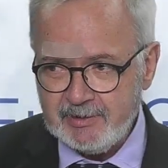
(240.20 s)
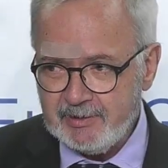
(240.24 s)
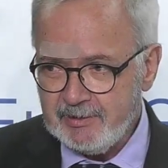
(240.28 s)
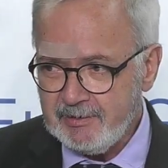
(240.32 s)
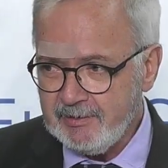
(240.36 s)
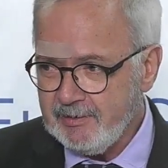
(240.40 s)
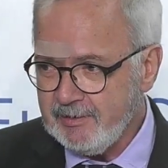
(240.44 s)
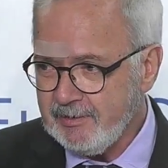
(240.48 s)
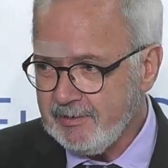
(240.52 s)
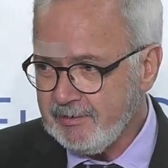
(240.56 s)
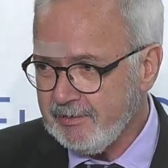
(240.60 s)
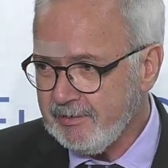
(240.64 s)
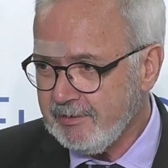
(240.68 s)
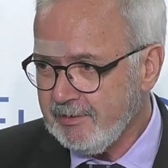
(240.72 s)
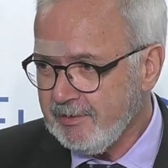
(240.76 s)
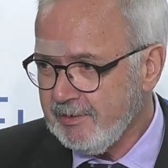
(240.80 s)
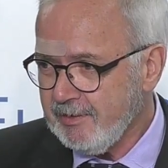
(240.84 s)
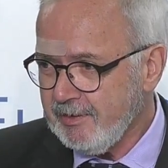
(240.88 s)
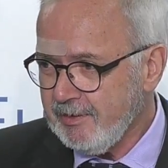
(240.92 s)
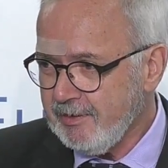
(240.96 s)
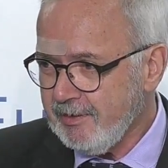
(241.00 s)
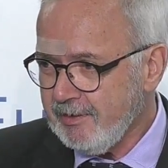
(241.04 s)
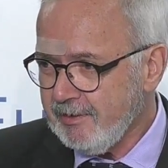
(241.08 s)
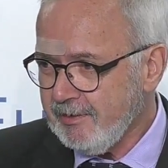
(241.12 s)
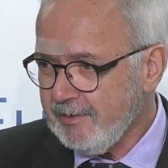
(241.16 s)
in
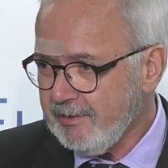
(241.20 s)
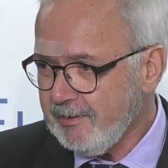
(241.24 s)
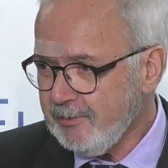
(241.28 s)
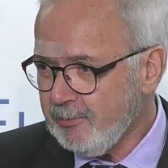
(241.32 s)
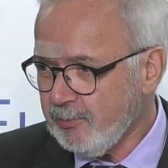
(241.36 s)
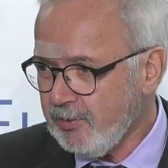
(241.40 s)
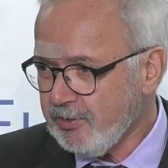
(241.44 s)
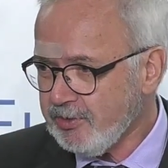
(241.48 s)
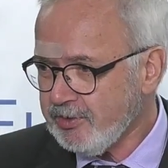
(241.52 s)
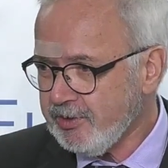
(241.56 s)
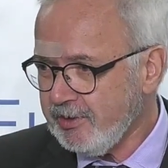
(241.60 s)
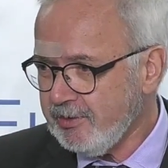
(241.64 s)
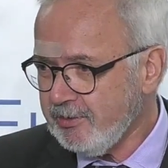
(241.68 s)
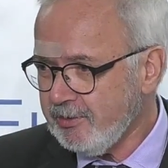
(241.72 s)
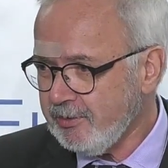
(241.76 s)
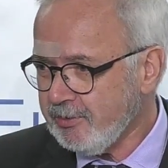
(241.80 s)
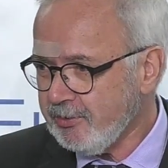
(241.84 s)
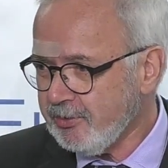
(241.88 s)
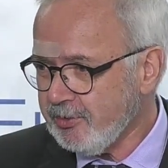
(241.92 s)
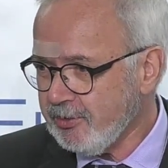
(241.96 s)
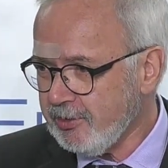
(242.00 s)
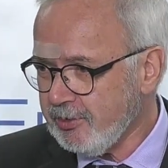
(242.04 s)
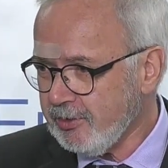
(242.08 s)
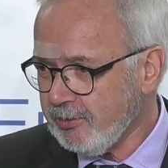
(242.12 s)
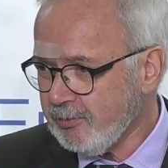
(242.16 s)
Washington or New
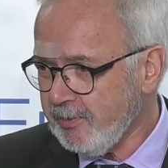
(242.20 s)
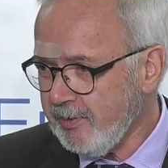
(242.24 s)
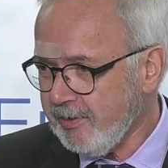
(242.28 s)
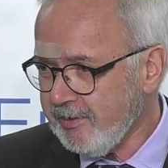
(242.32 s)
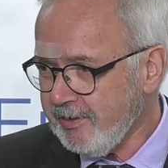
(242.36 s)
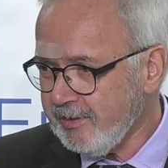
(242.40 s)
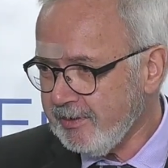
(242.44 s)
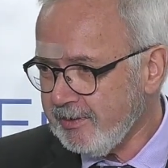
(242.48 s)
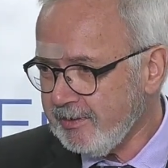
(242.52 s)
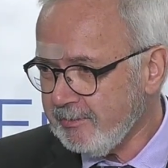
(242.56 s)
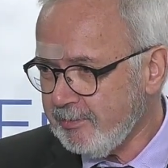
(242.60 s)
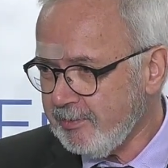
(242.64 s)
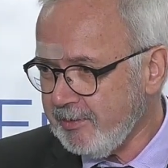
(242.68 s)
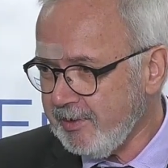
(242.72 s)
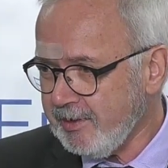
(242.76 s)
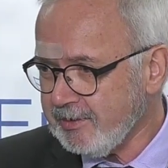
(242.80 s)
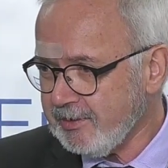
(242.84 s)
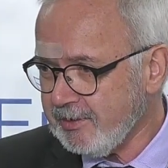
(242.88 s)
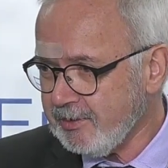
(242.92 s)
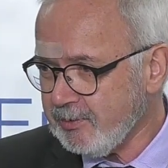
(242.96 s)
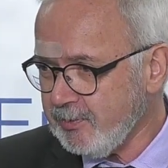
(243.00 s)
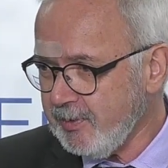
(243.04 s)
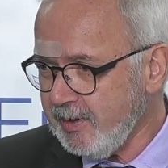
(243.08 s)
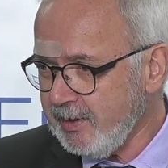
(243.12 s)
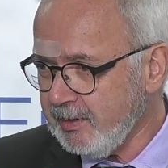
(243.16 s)
York where that applies
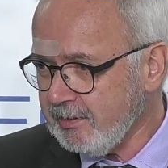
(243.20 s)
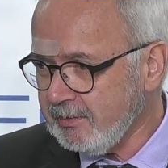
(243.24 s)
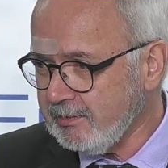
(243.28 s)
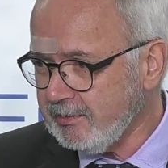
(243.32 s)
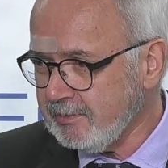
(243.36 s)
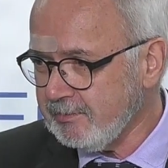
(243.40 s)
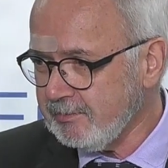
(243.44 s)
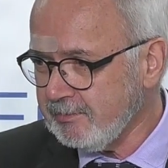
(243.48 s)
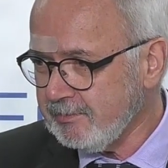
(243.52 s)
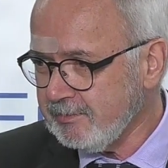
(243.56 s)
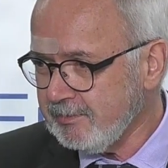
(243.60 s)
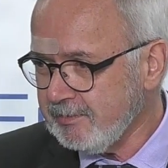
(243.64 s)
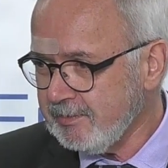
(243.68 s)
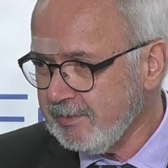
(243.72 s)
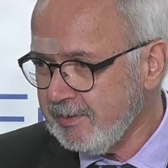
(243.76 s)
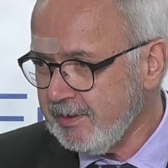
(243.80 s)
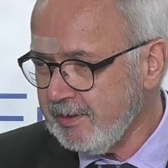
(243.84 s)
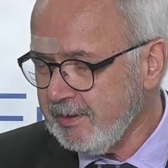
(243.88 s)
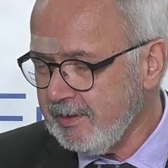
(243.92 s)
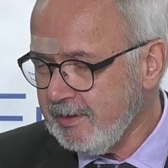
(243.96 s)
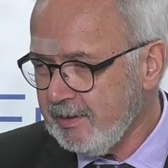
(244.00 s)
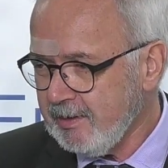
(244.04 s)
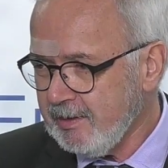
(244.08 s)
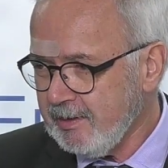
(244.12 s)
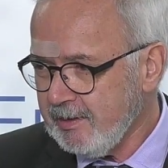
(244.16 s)
as well.
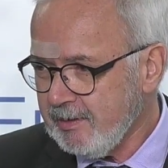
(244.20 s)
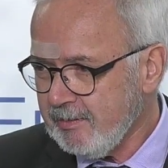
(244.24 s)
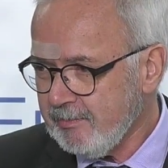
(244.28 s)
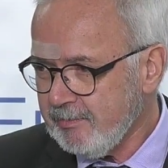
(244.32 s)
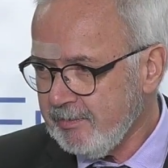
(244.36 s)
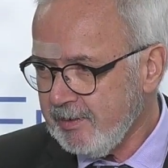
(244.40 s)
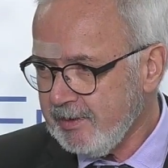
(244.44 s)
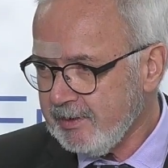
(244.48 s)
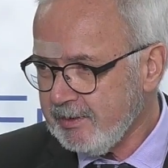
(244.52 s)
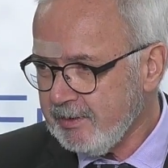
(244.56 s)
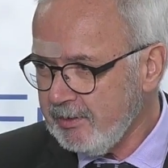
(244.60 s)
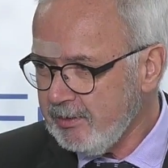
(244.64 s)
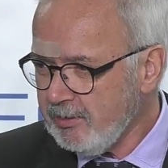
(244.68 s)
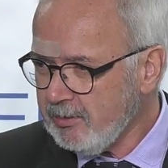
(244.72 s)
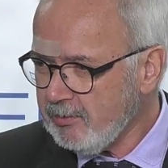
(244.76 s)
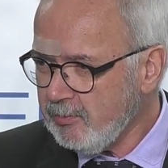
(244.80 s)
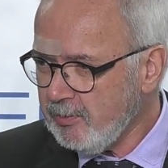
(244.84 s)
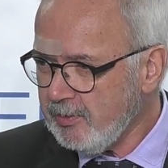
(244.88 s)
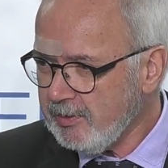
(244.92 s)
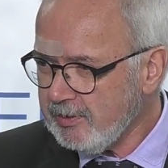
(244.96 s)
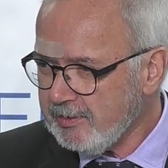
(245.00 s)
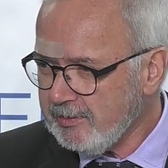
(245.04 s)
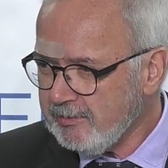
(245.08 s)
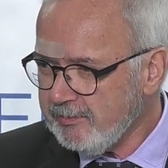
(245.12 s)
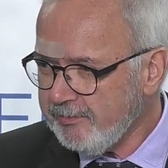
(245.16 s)
But look
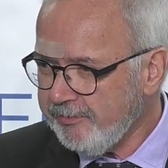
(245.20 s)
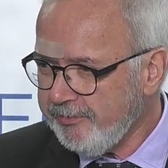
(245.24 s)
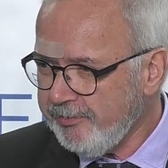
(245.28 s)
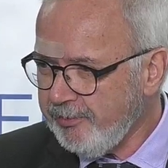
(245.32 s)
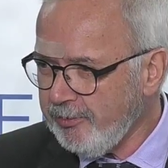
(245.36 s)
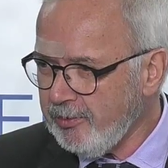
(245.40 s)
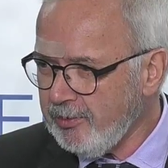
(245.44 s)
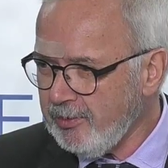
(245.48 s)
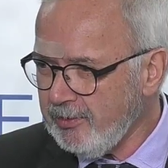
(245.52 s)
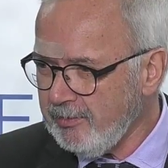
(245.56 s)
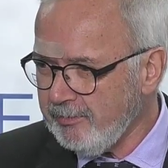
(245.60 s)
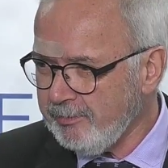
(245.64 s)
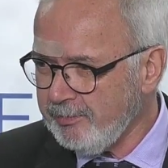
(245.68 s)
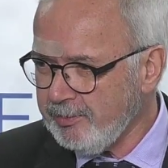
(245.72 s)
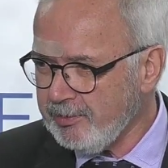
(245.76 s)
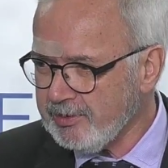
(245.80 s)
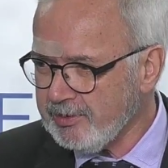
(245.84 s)
what 4